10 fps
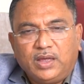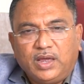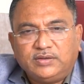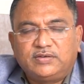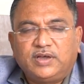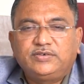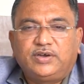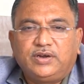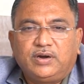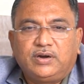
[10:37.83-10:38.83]
exercise
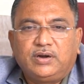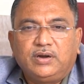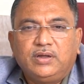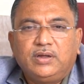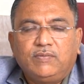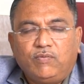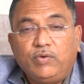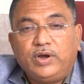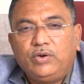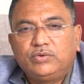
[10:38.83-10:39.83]
triggered
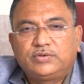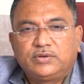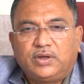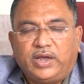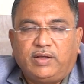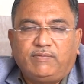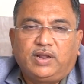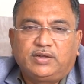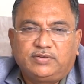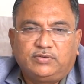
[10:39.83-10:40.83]
food induced
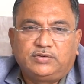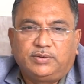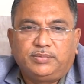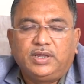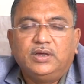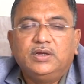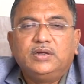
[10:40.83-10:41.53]
anaphylaxis or something.